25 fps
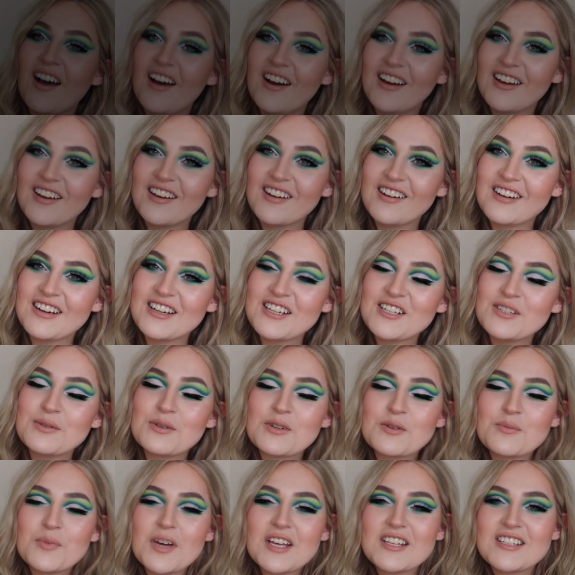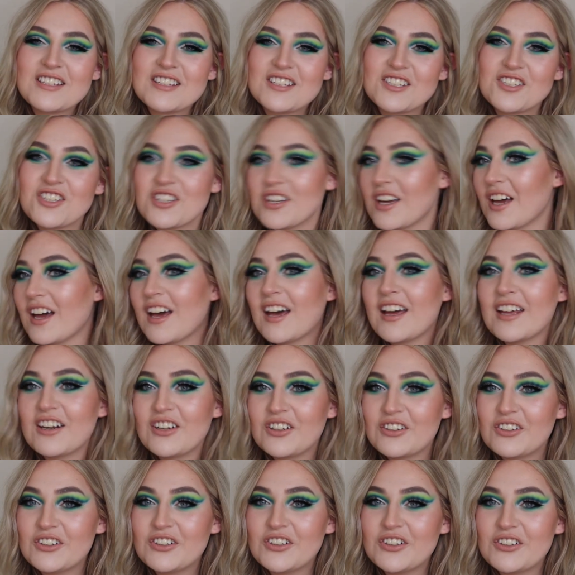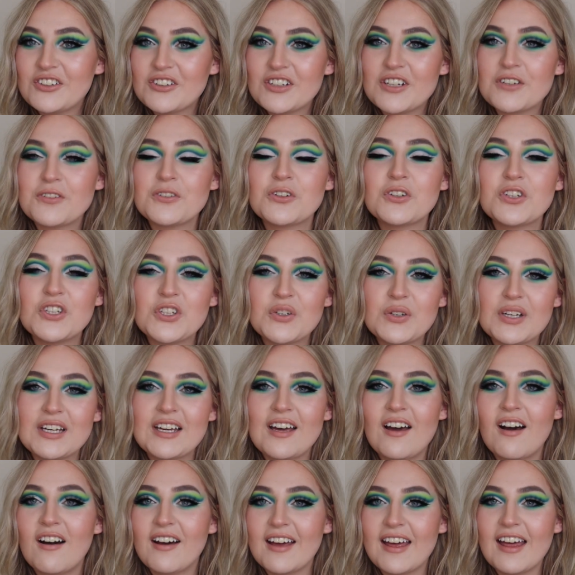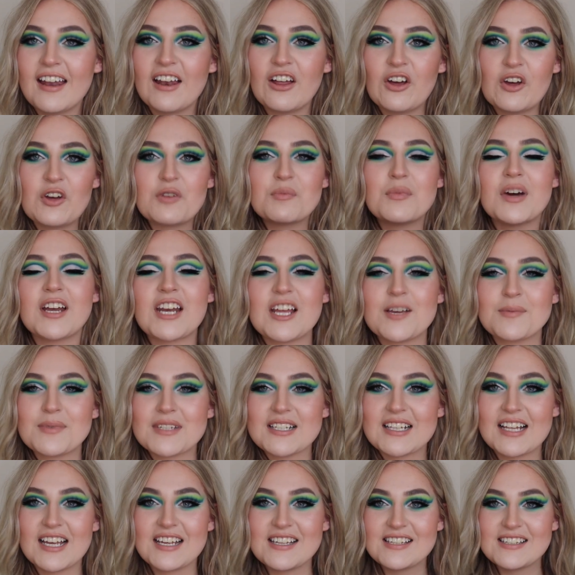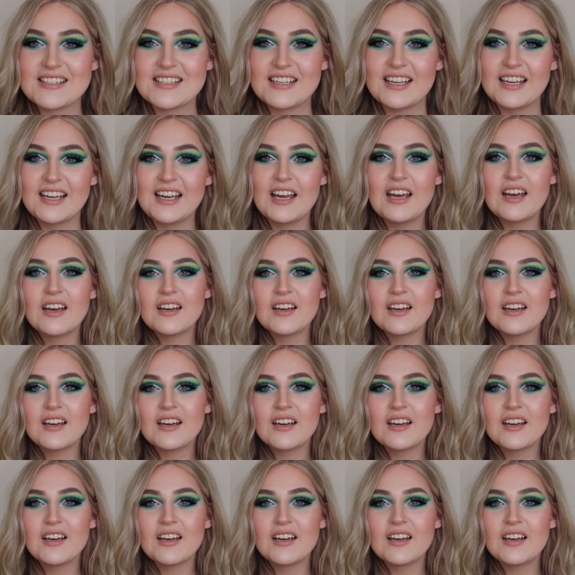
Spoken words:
Hi guys, welcome back to the channel. If you're new here, hi, hello, my name is Lacey.